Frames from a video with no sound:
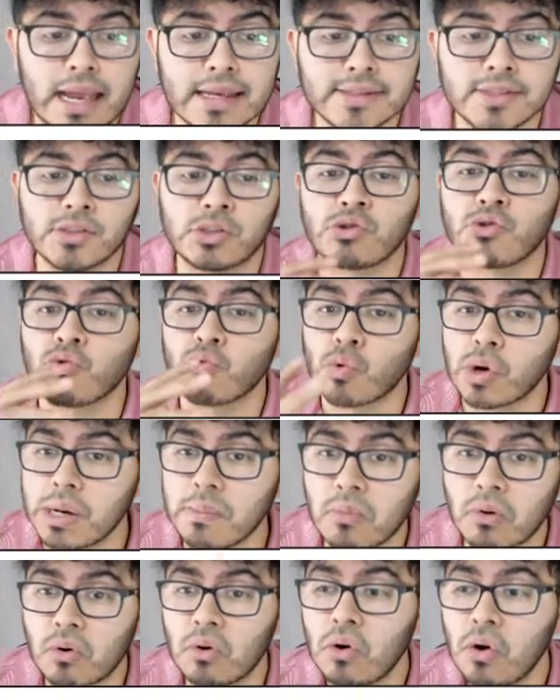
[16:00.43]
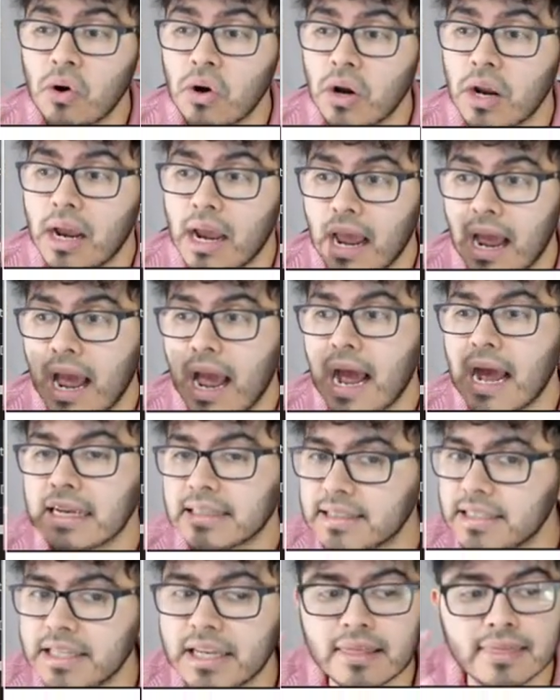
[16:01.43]
as a streamer, I
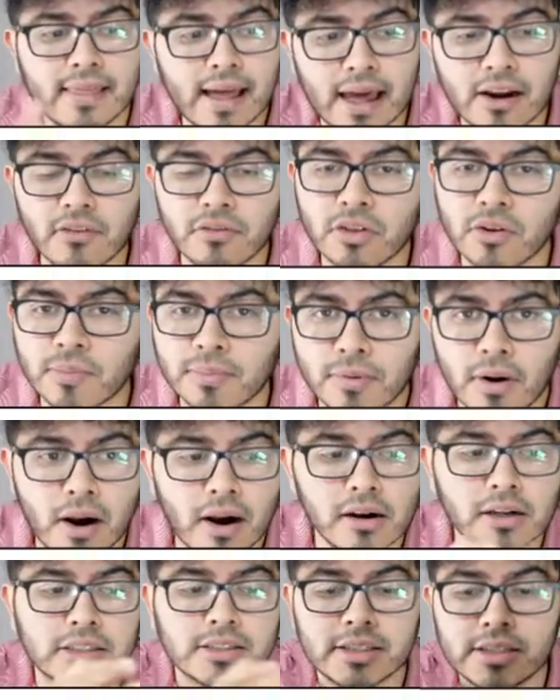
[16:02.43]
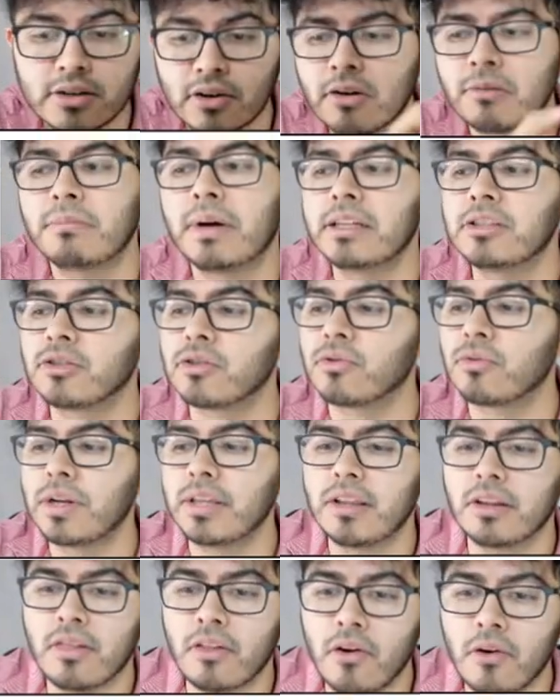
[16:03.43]
see a lot of their products here on my
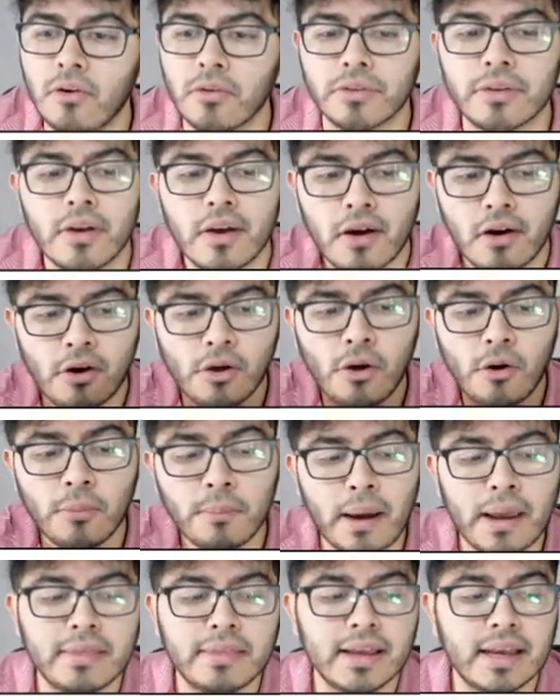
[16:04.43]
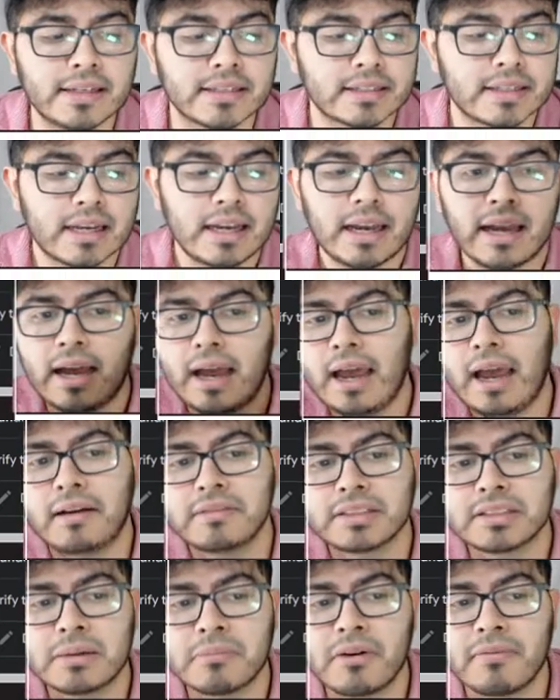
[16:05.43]
screen alone, on, on my desk. I have
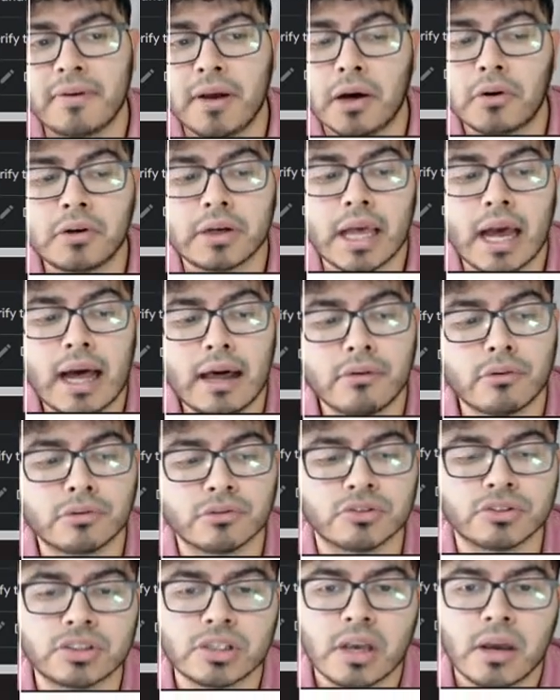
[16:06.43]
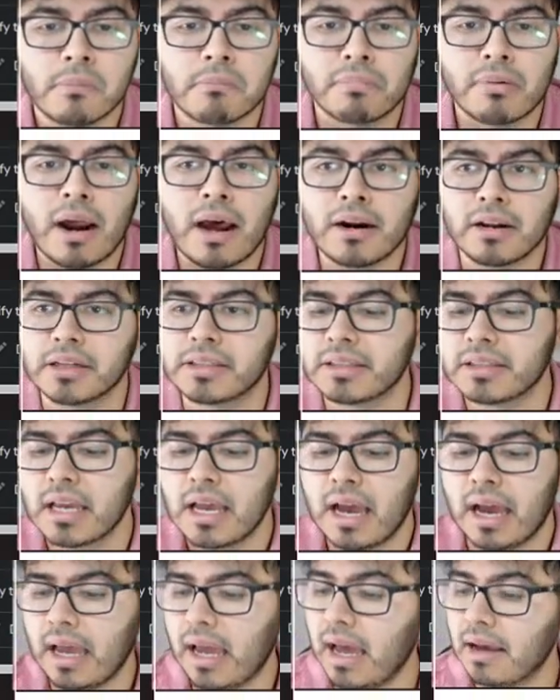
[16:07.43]
some of Elgato's products.
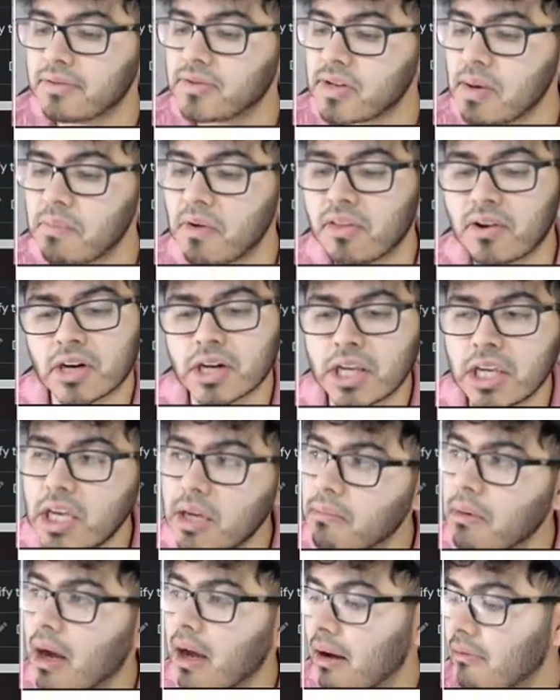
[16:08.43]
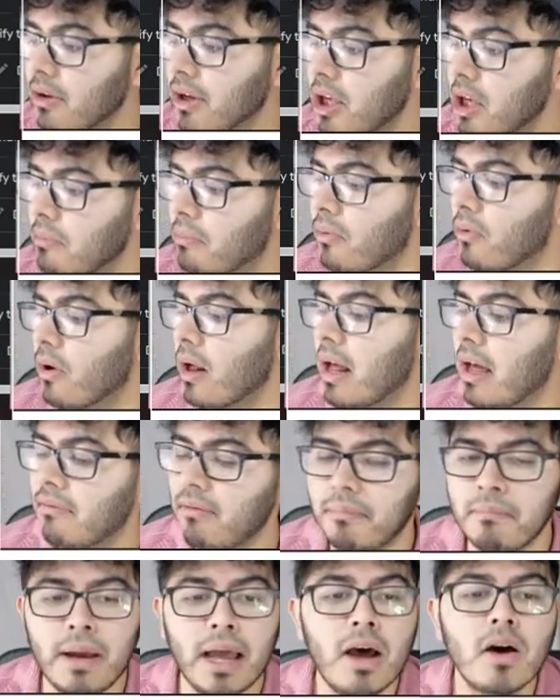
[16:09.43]
I have some of their key. I have a keyboard. I have
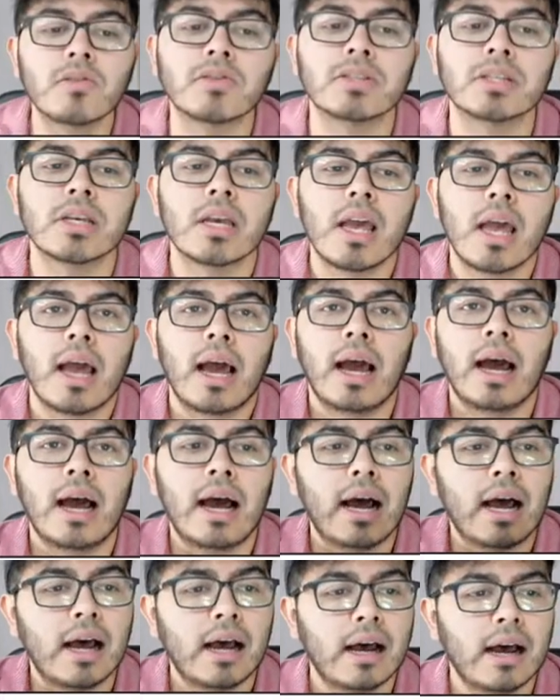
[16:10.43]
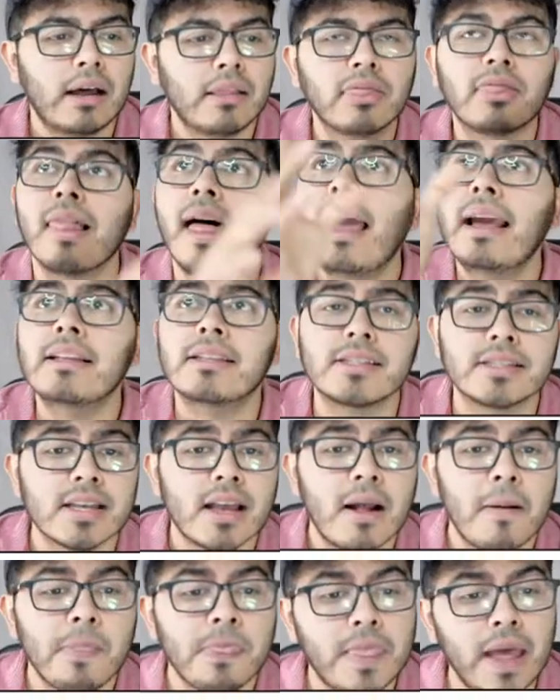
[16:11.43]
a mouse, uh, lights
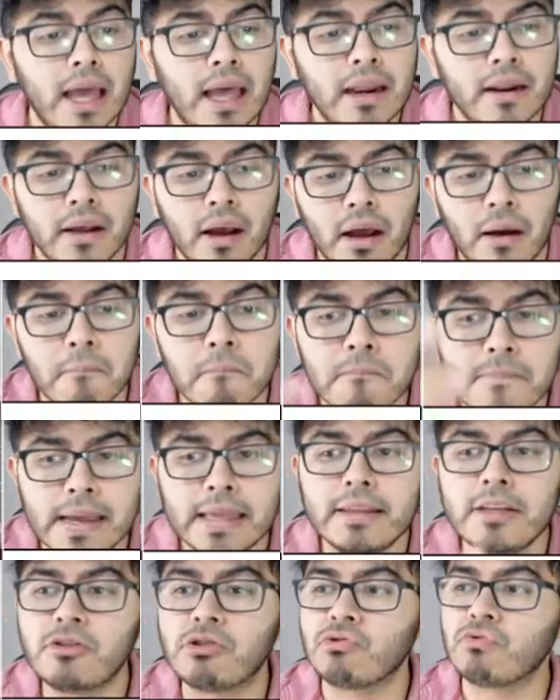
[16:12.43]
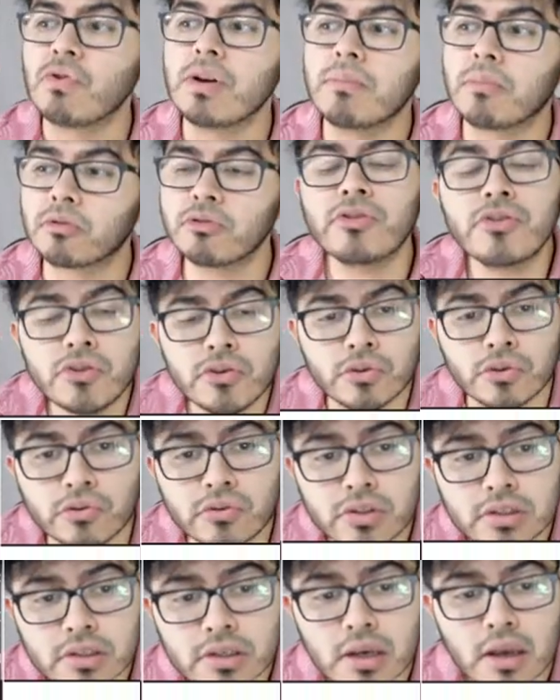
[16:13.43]
that many streamers
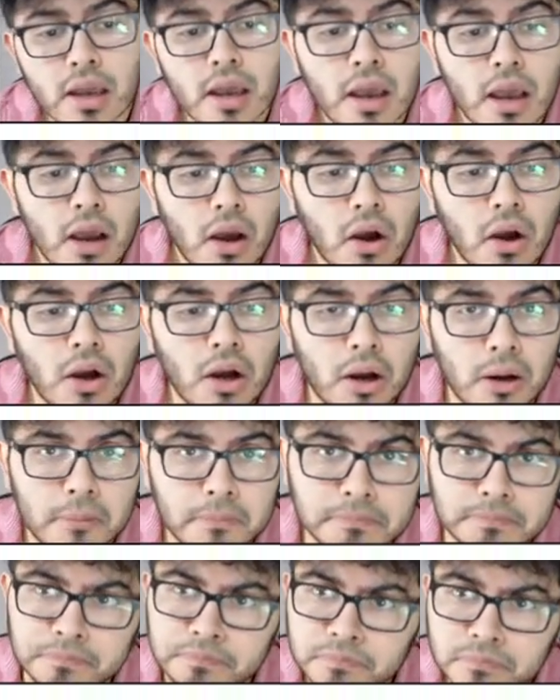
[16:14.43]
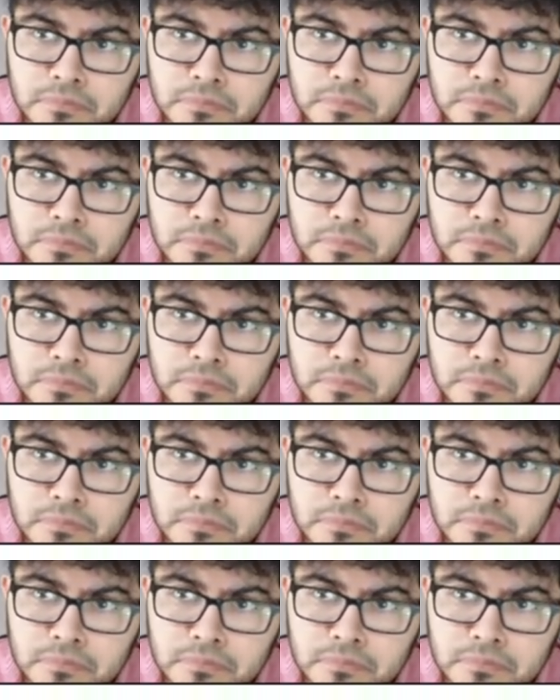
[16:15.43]
use. Um,